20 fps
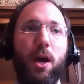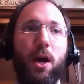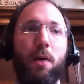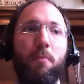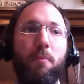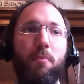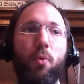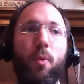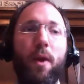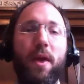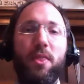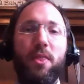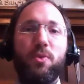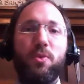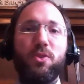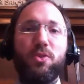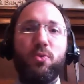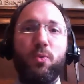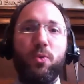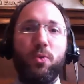the way in
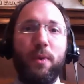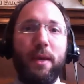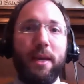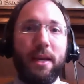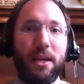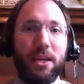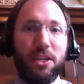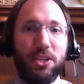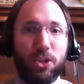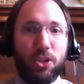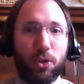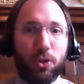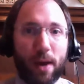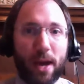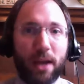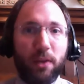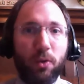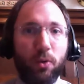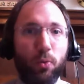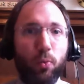which we
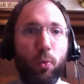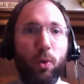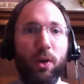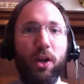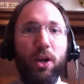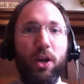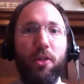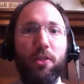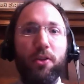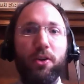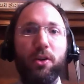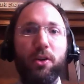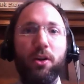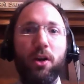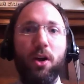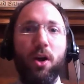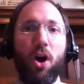interact with one another,